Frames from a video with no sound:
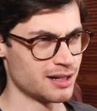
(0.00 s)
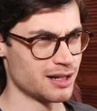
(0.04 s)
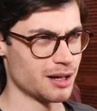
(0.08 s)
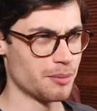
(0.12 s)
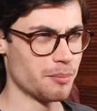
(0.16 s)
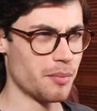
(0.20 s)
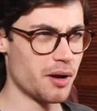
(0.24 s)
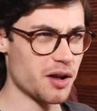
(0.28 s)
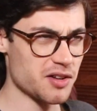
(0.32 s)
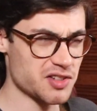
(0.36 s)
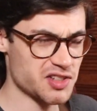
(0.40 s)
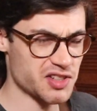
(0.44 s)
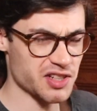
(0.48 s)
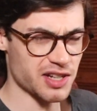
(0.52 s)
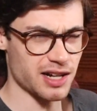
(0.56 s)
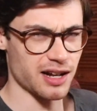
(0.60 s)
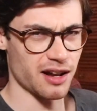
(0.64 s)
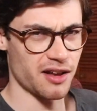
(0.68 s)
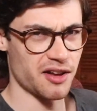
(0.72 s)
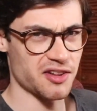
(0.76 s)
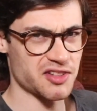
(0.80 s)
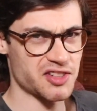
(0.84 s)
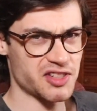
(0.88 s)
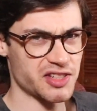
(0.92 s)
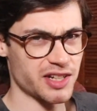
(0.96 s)
A
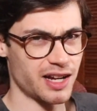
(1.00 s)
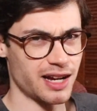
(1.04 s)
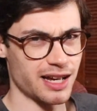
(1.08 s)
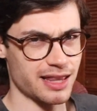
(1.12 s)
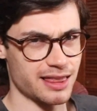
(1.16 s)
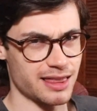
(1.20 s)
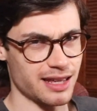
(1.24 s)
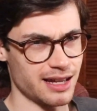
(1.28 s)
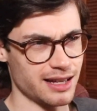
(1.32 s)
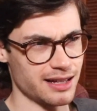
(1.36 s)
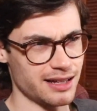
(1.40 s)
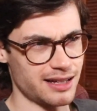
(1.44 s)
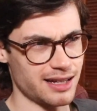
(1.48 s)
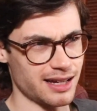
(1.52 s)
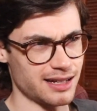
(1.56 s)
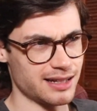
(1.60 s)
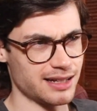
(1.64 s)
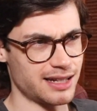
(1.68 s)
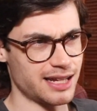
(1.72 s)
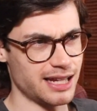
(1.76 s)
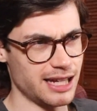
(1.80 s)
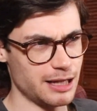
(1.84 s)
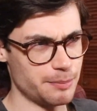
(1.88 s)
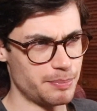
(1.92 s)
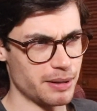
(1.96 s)
masterclass, I think,
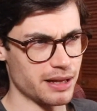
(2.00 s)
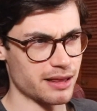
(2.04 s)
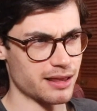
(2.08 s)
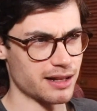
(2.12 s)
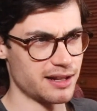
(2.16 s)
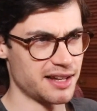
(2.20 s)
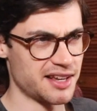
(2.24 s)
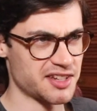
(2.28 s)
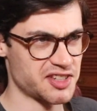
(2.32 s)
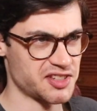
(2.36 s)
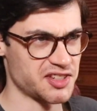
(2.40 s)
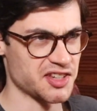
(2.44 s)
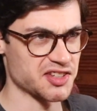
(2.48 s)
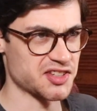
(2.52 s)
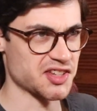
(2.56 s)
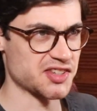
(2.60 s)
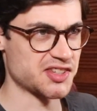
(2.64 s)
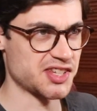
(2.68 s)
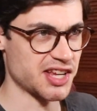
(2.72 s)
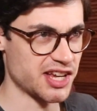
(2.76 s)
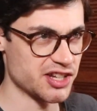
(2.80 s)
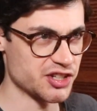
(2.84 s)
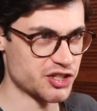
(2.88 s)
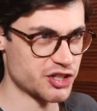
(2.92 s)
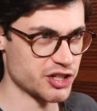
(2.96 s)
in keeping the listener's
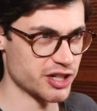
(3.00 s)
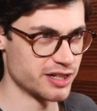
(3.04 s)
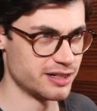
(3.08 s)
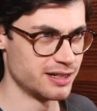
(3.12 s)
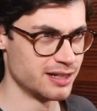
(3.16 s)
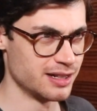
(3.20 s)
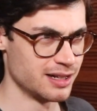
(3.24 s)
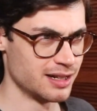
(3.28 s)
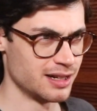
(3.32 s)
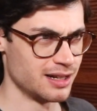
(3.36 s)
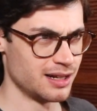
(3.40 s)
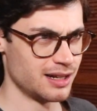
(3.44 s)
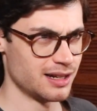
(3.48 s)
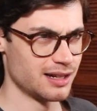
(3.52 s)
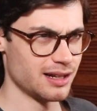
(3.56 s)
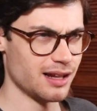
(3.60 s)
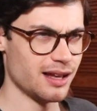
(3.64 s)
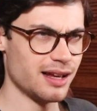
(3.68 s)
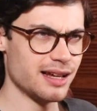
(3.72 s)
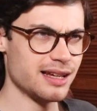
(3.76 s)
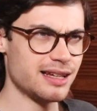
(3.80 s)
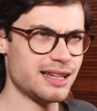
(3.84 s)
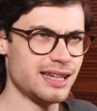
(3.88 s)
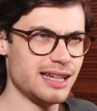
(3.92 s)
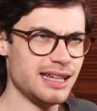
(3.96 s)
attention,
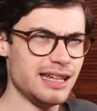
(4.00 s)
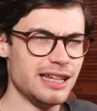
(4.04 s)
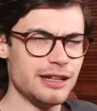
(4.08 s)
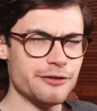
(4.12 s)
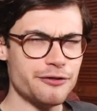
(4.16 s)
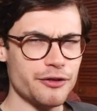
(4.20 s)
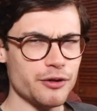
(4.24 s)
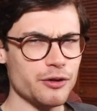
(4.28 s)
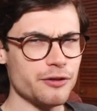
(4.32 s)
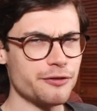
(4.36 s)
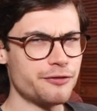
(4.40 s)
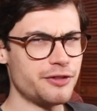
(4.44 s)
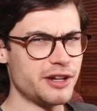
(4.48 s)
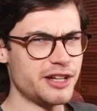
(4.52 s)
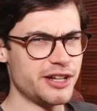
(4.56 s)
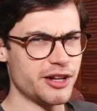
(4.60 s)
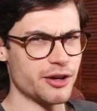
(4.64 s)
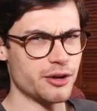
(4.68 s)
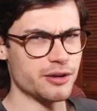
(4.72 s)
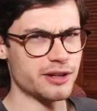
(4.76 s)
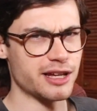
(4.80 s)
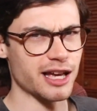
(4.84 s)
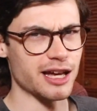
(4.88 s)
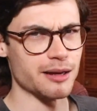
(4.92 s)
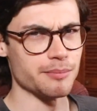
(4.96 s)
like evil
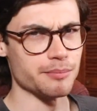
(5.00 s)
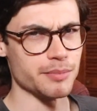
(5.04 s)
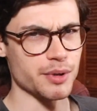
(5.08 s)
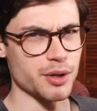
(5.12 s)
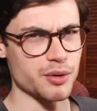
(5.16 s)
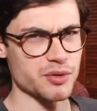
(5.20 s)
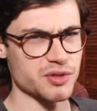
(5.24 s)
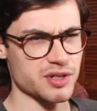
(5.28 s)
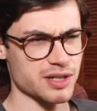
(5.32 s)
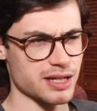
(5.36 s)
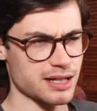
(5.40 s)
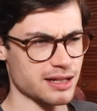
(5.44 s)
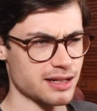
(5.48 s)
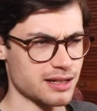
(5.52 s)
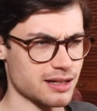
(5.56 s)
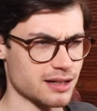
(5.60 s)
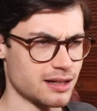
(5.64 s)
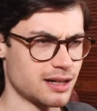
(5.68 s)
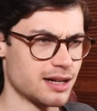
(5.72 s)
video game music.